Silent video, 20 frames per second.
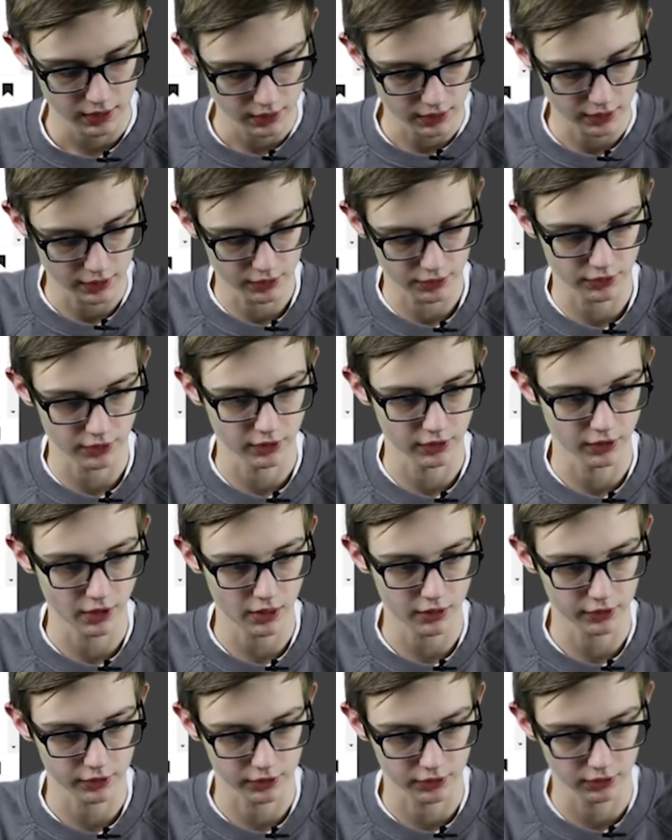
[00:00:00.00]
here's
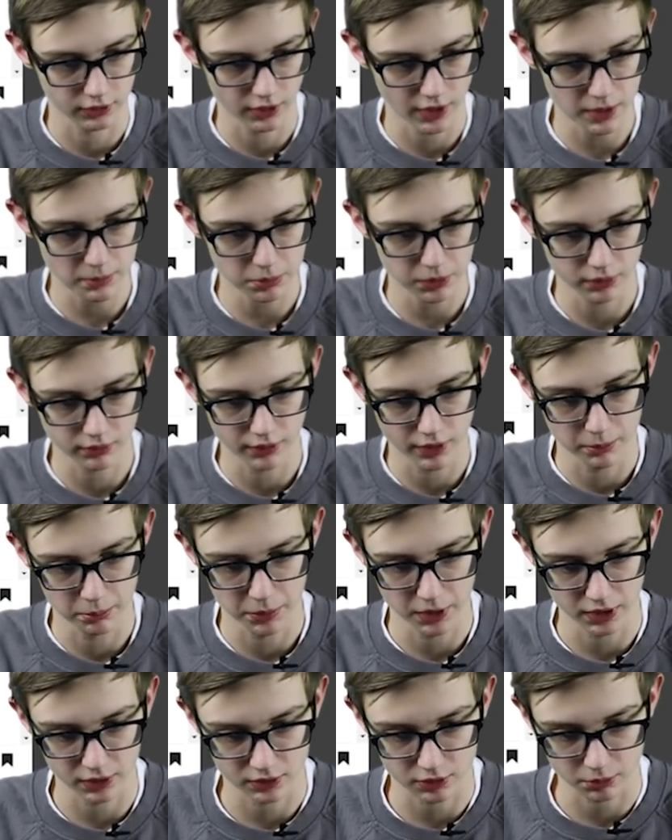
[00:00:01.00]
another example of them
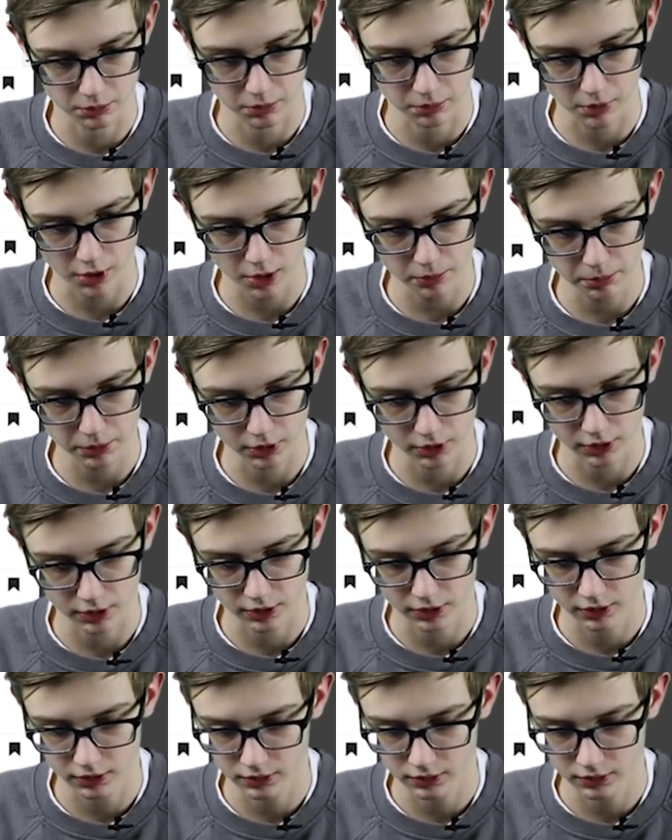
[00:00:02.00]
being super popular.